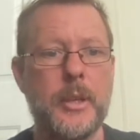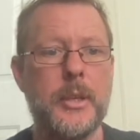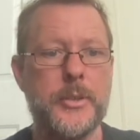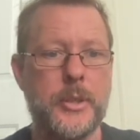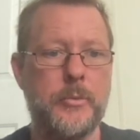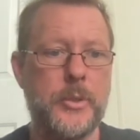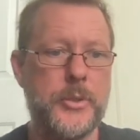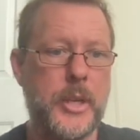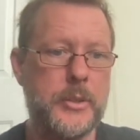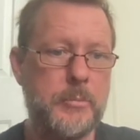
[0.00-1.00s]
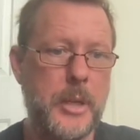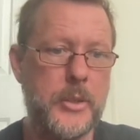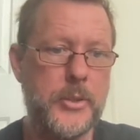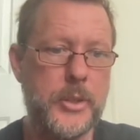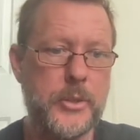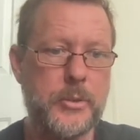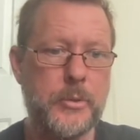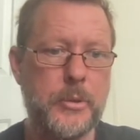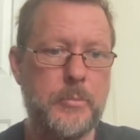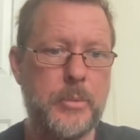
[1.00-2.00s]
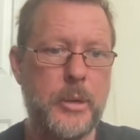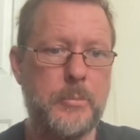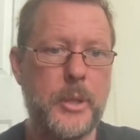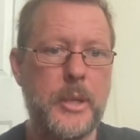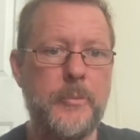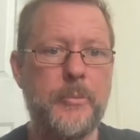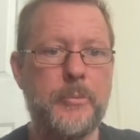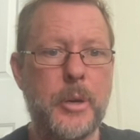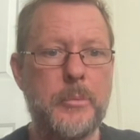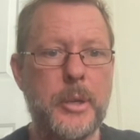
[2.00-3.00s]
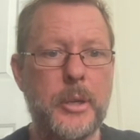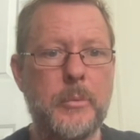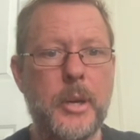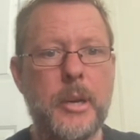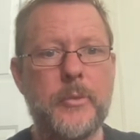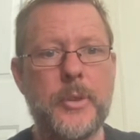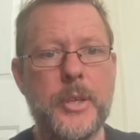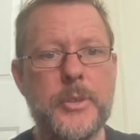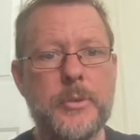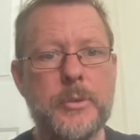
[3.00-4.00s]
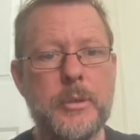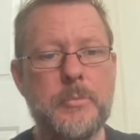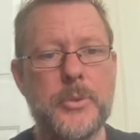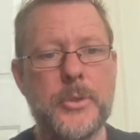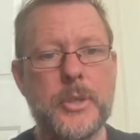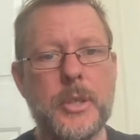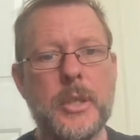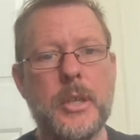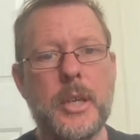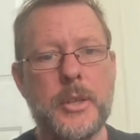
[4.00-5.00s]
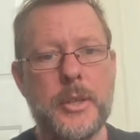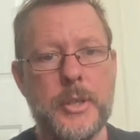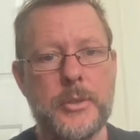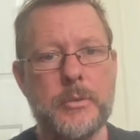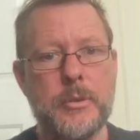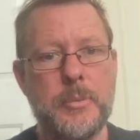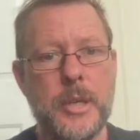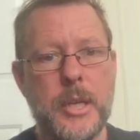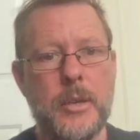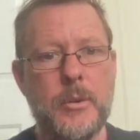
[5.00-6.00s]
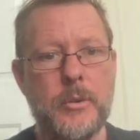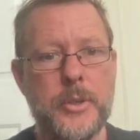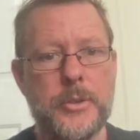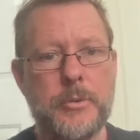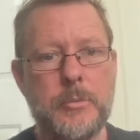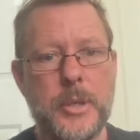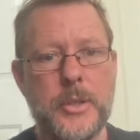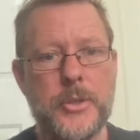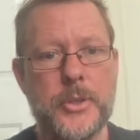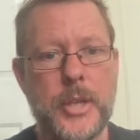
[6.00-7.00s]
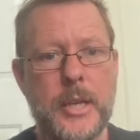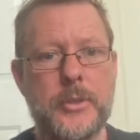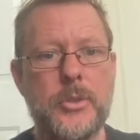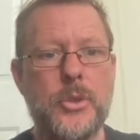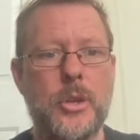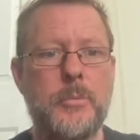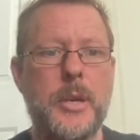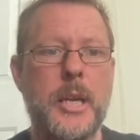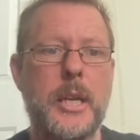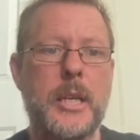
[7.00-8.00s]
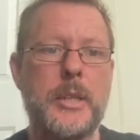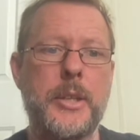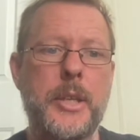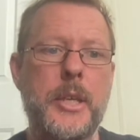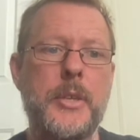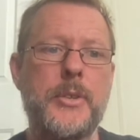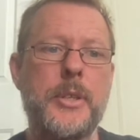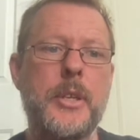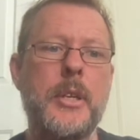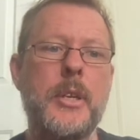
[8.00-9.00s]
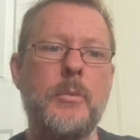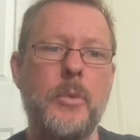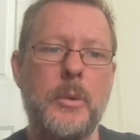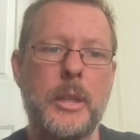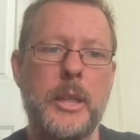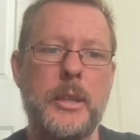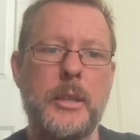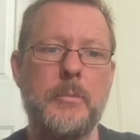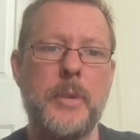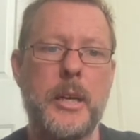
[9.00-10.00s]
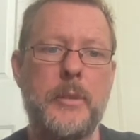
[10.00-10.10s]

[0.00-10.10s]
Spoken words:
So if we start to manage this group properly by being aware of these groups, and this group here or this group here start to germinate under these, we want to let them run.